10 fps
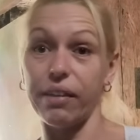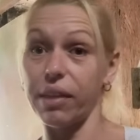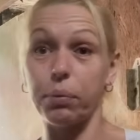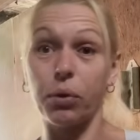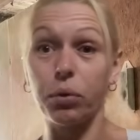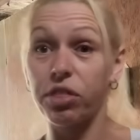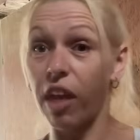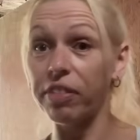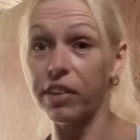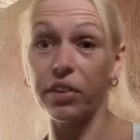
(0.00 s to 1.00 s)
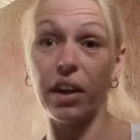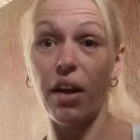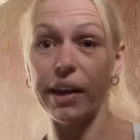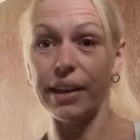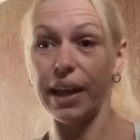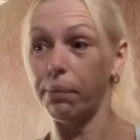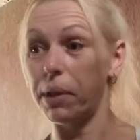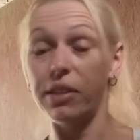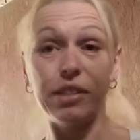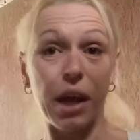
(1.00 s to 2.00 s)
They were called Thunder and Lightning, but
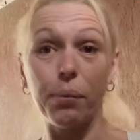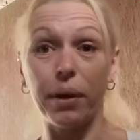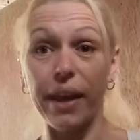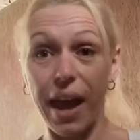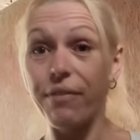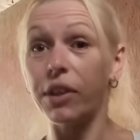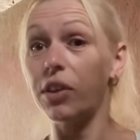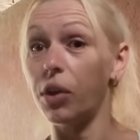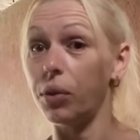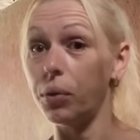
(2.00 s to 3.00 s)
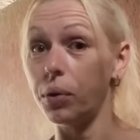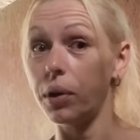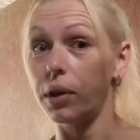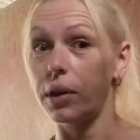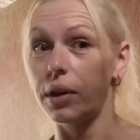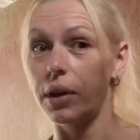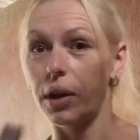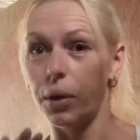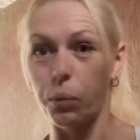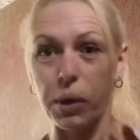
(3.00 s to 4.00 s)
no one ever knew
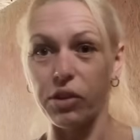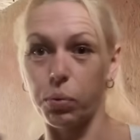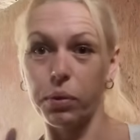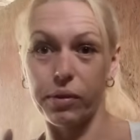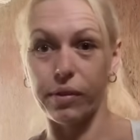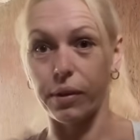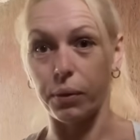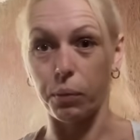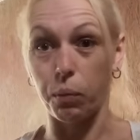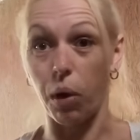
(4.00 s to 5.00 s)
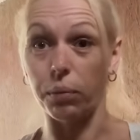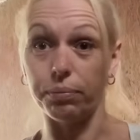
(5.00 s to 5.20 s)
which was what.